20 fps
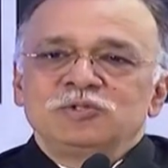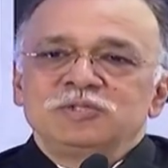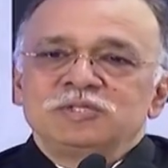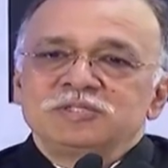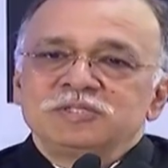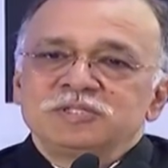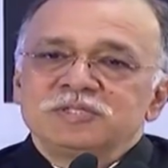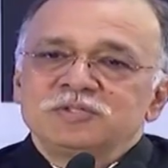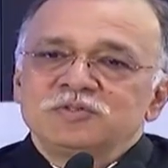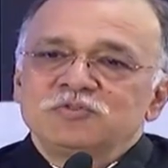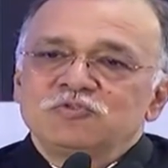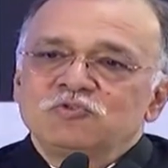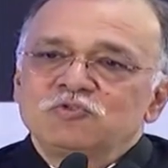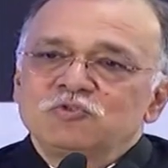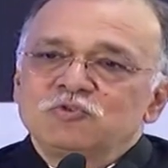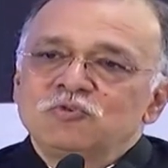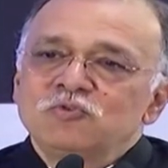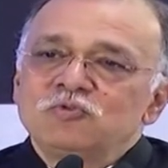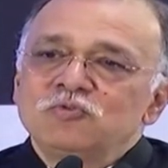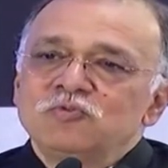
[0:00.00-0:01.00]
This is
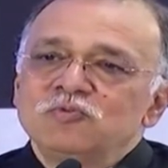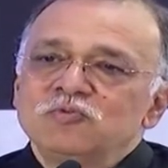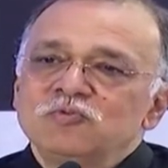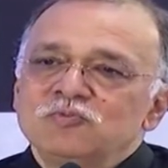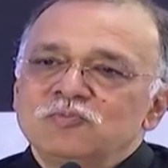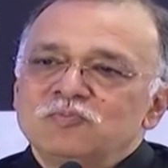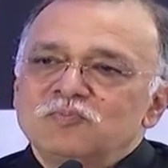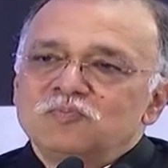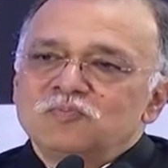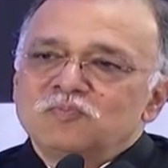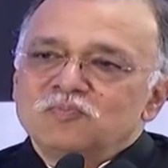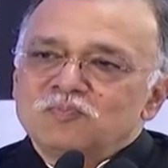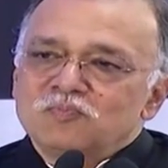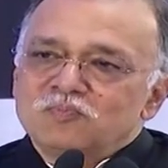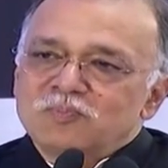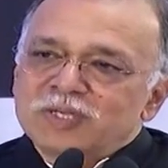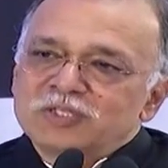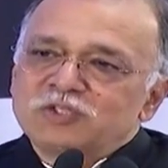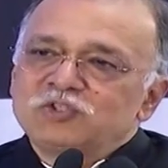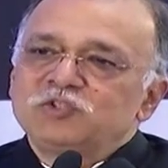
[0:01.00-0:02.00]
true
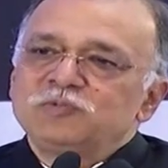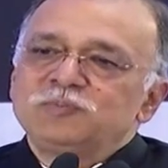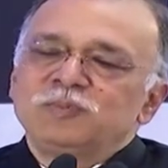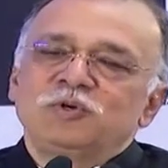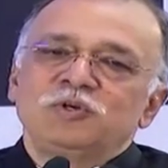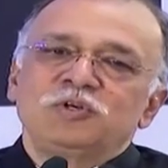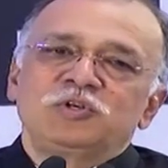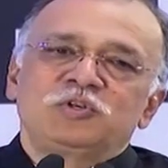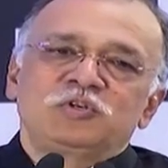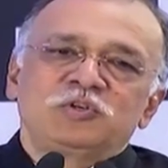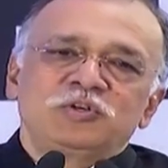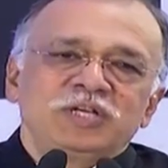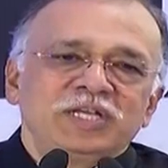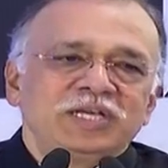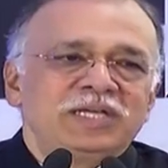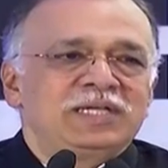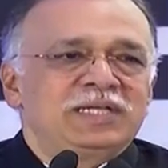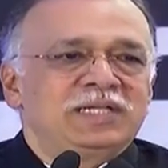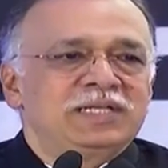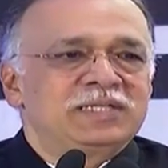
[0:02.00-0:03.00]
much more
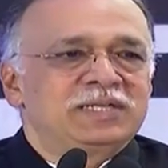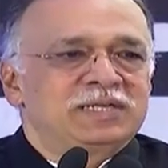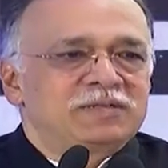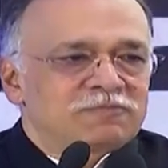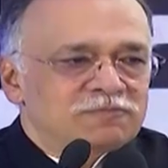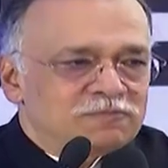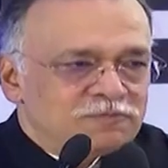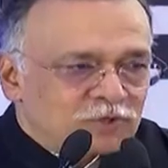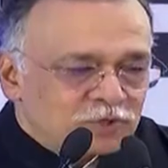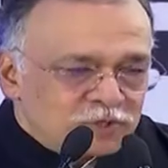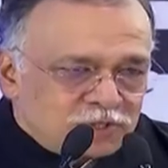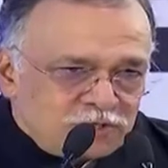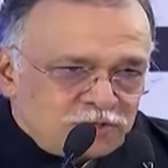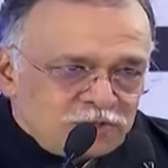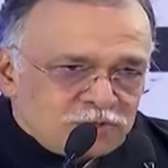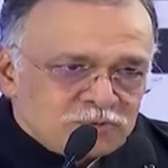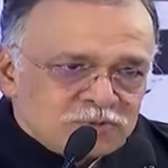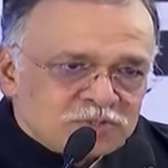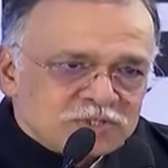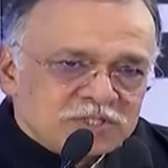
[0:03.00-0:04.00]
today, that what
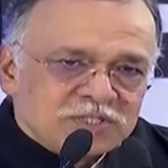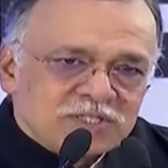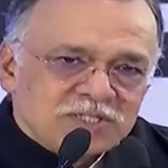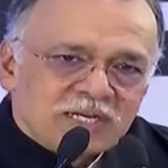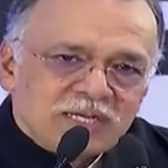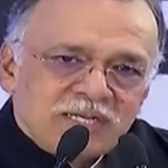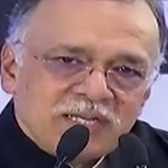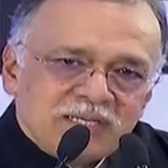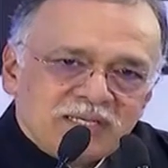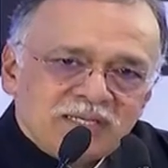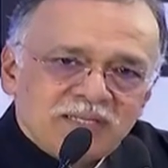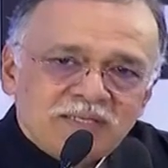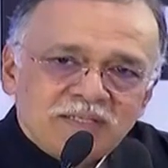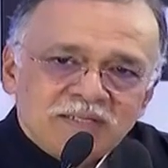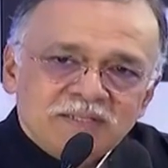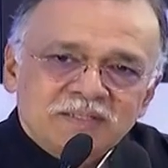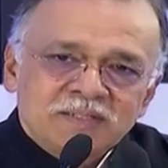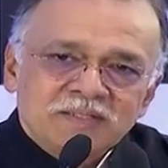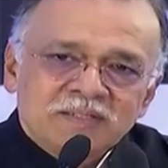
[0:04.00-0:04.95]
you study